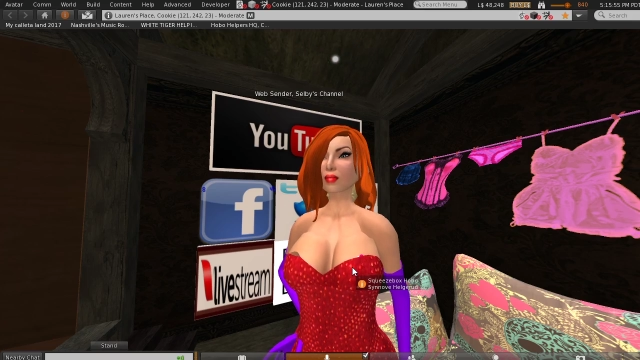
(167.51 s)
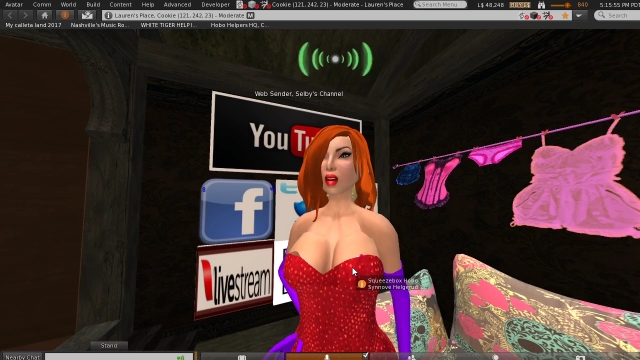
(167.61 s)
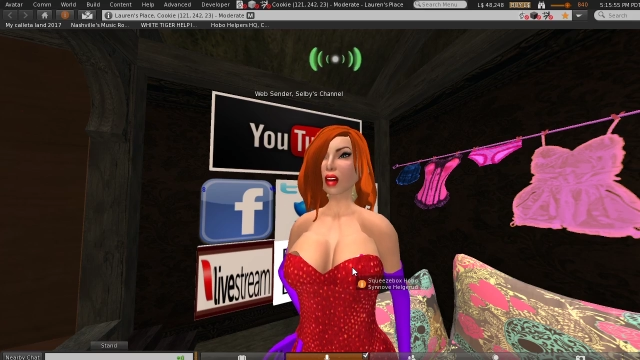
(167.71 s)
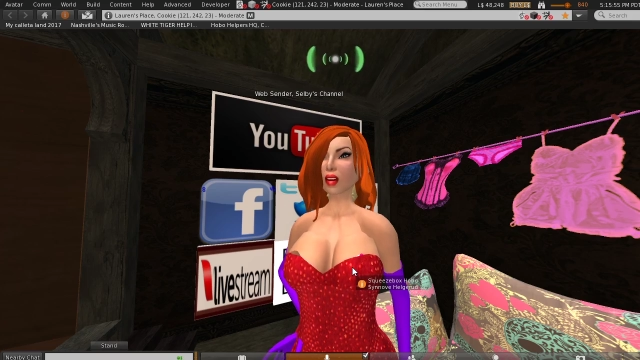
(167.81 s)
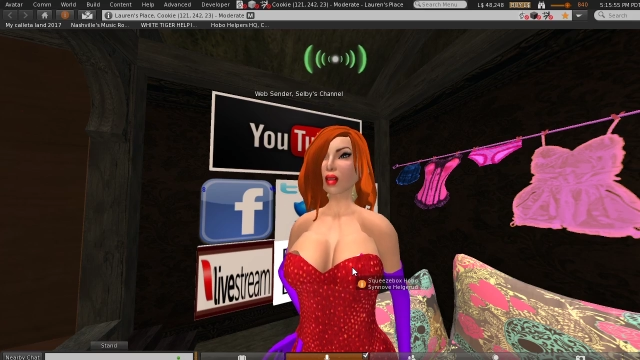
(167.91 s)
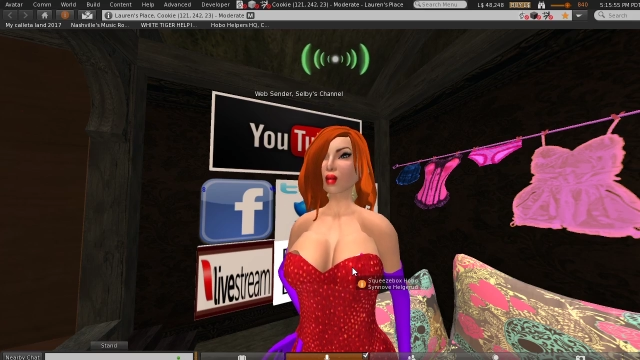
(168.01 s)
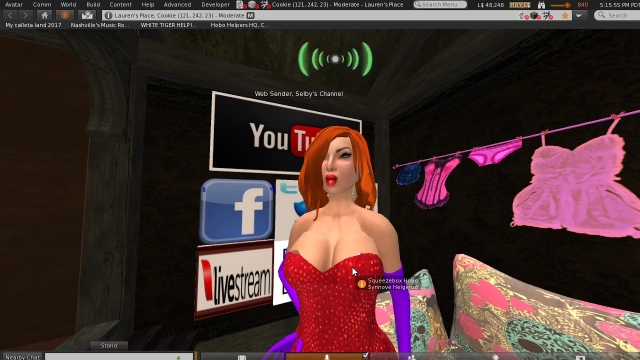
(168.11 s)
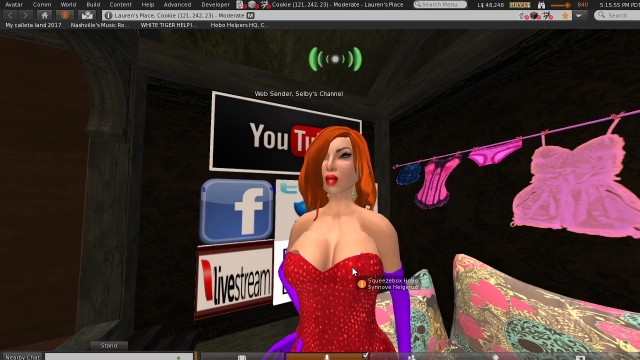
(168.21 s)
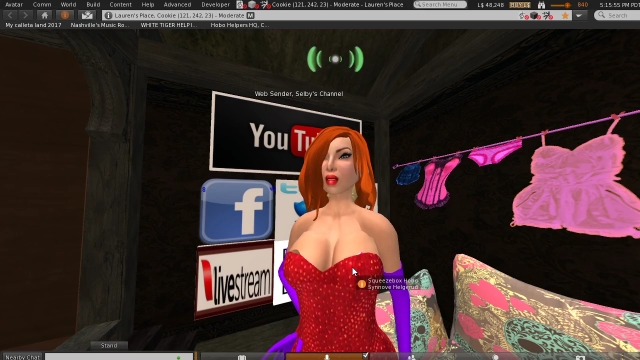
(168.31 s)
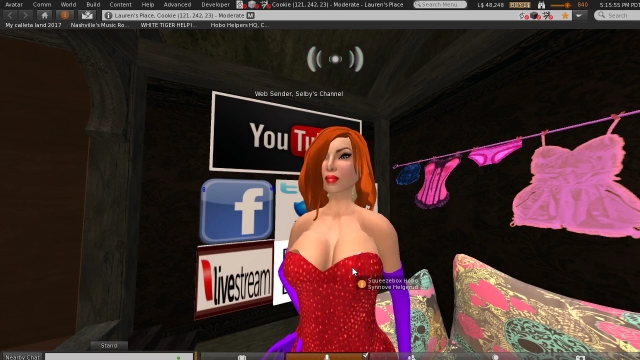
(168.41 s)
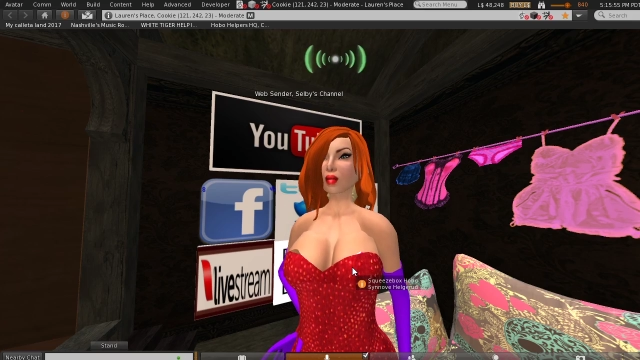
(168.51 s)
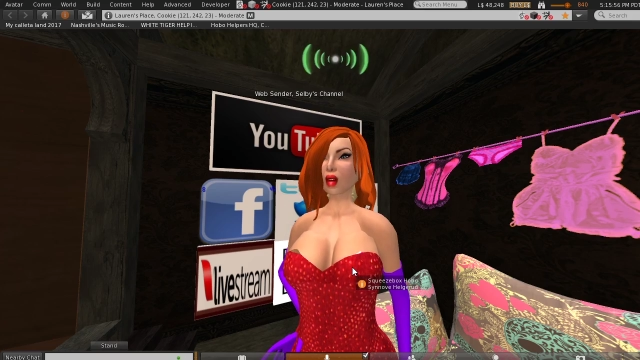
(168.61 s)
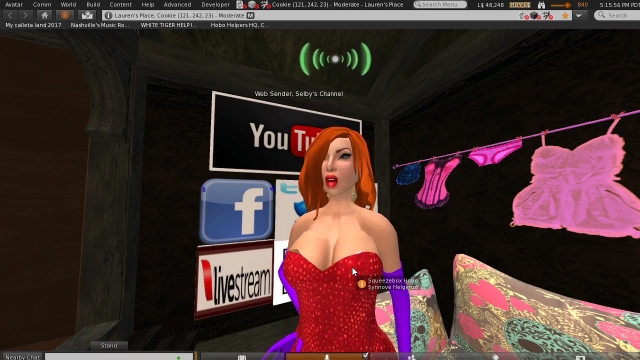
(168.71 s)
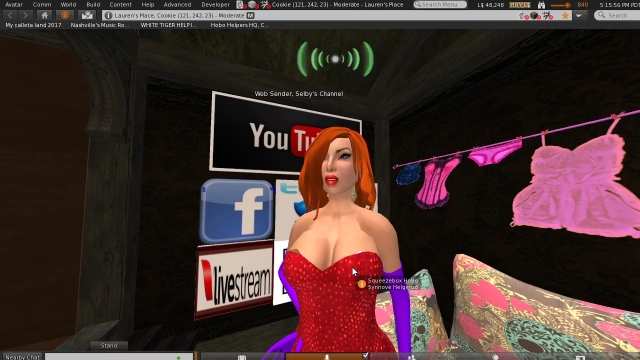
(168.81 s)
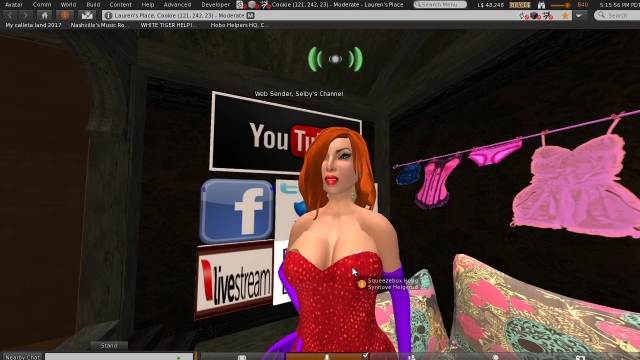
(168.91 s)
homeless
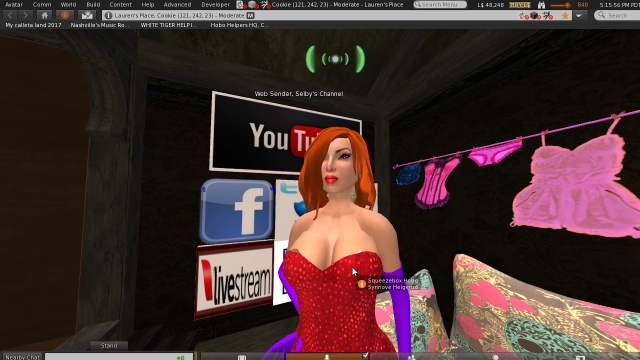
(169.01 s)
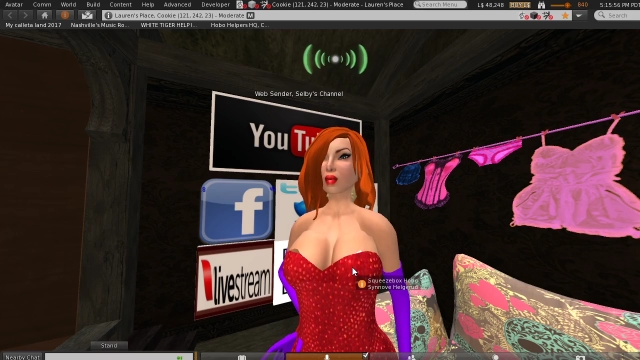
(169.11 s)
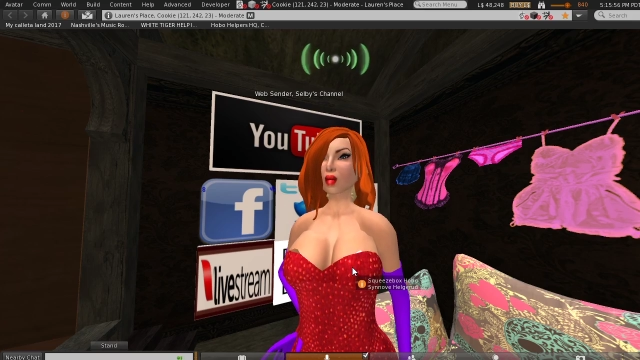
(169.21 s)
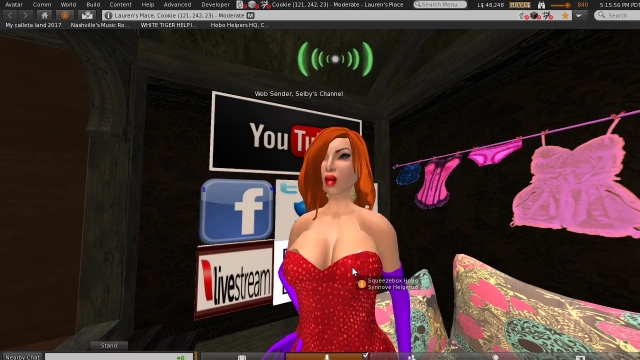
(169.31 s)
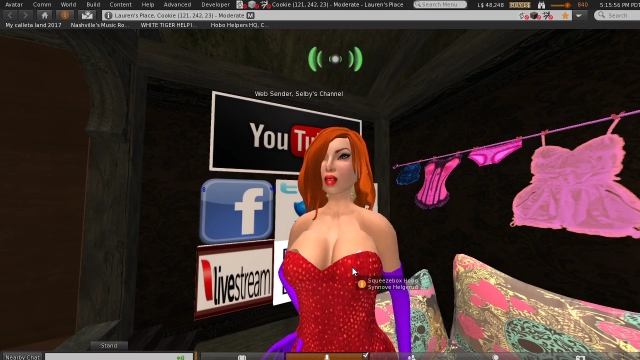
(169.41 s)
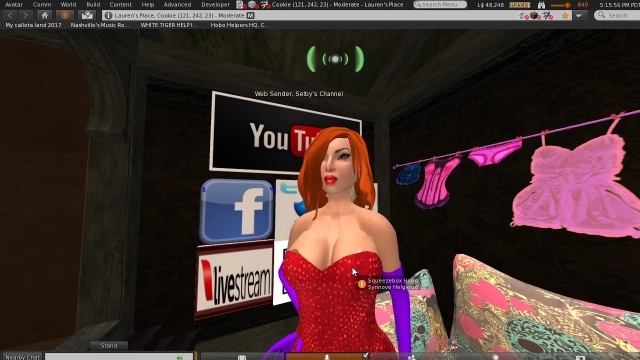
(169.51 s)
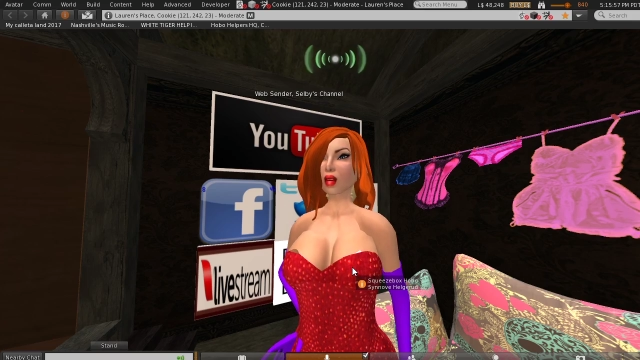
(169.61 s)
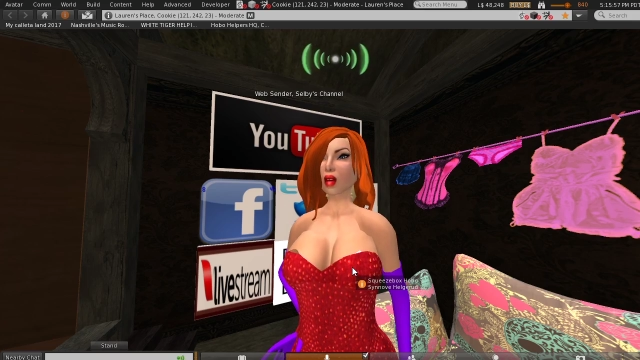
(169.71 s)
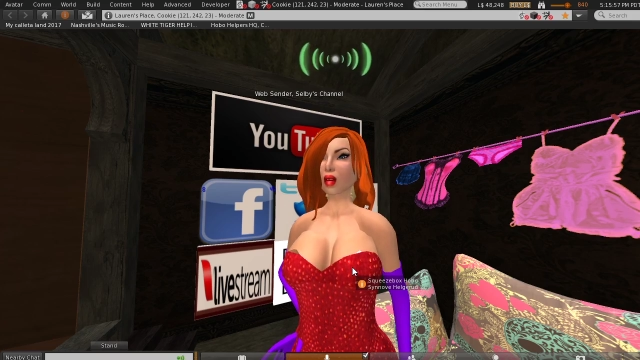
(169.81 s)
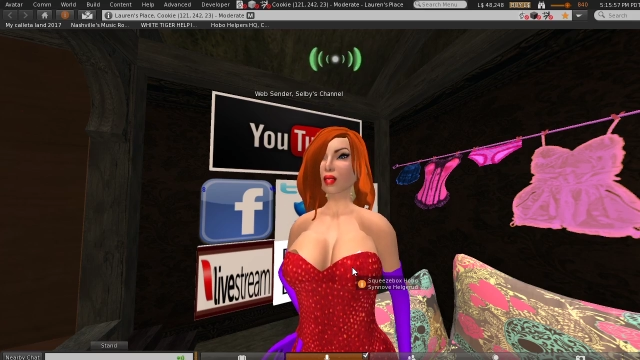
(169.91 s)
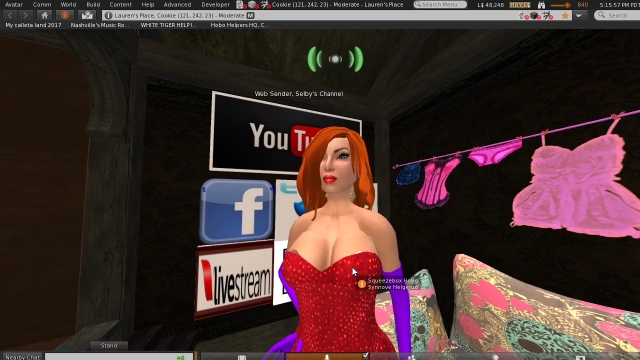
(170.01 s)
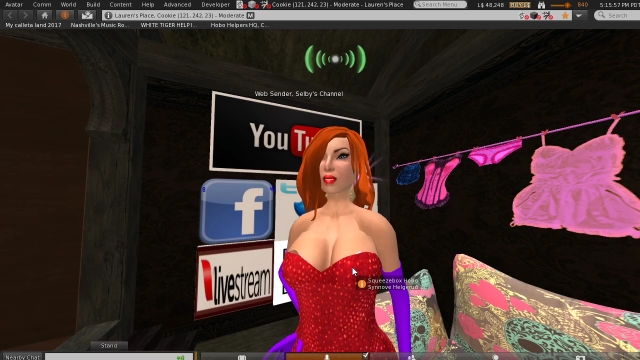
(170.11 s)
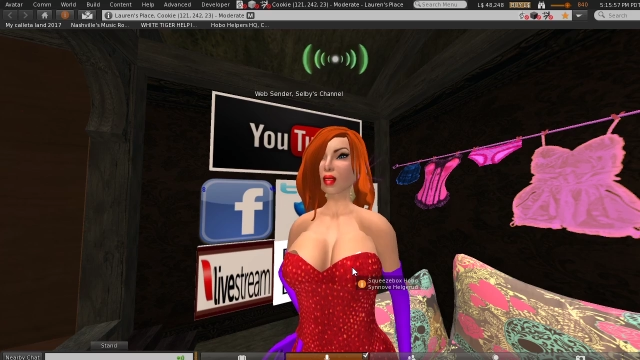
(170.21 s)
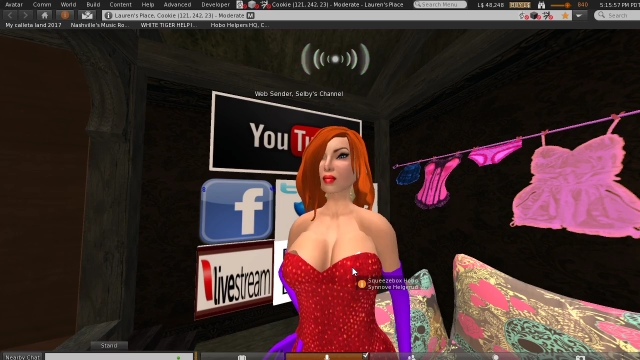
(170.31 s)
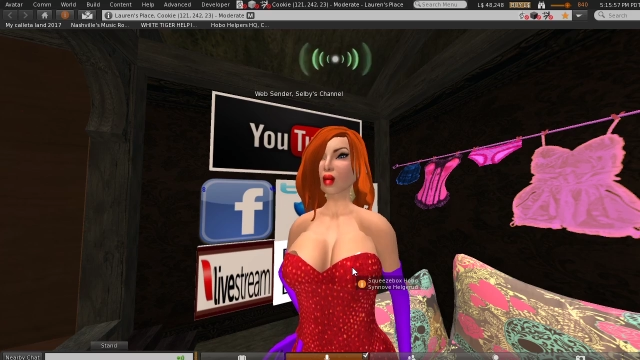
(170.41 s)
person started washing the
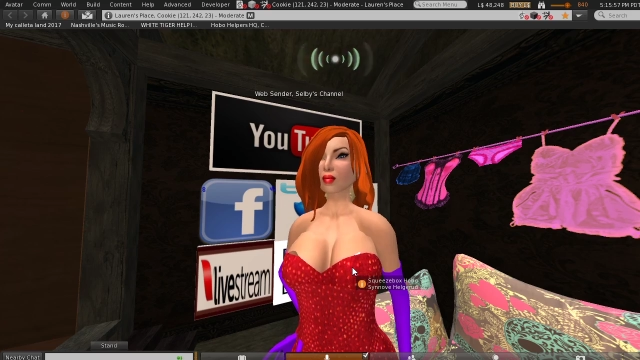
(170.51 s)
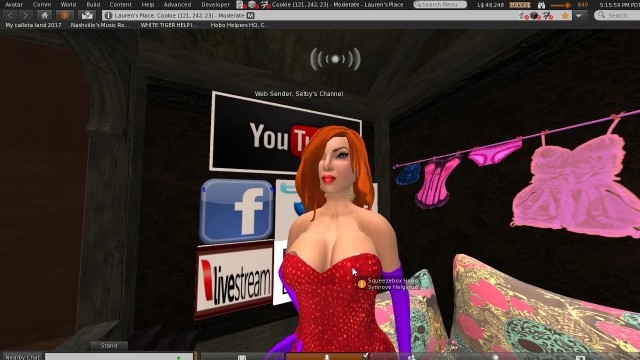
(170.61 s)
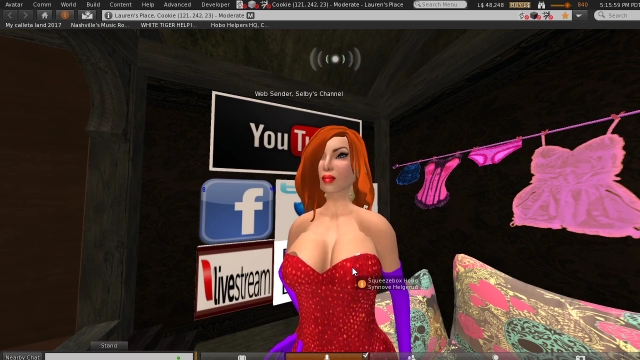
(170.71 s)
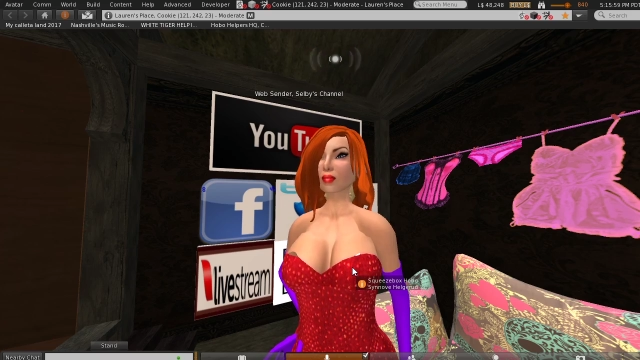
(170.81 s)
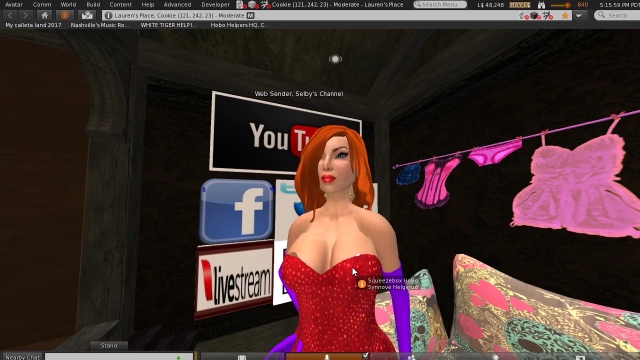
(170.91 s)
windshield and